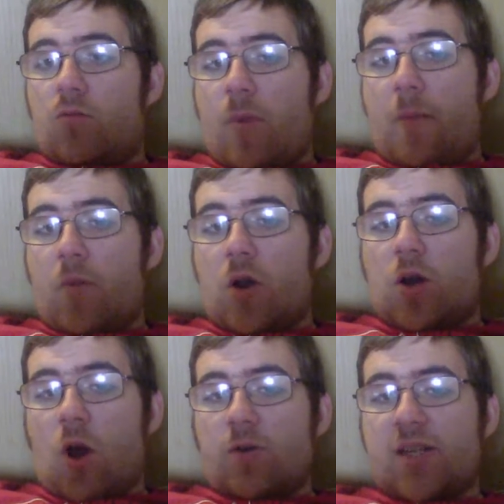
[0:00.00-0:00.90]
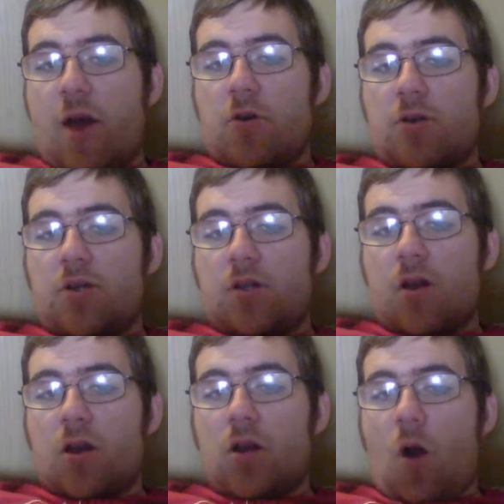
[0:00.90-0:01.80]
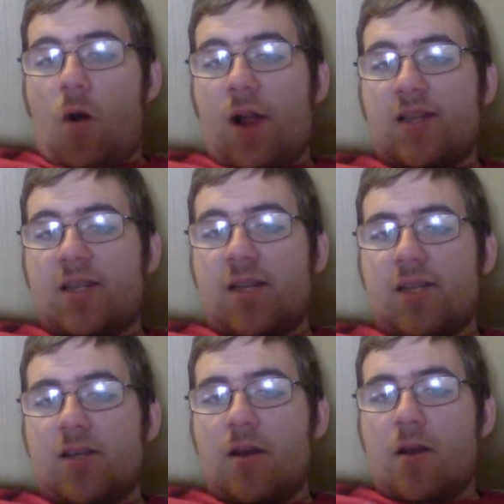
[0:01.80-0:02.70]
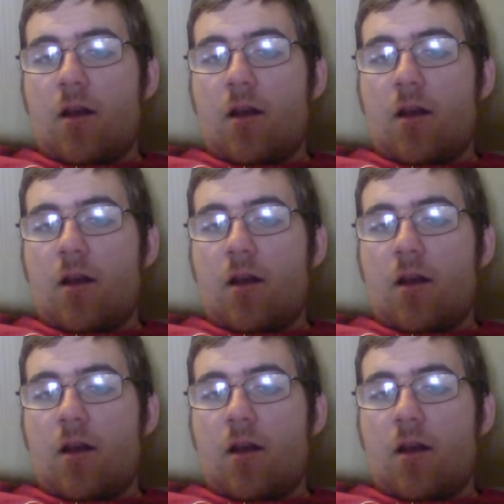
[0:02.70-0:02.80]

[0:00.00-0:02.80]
Remember, go Sounders, go Huskies,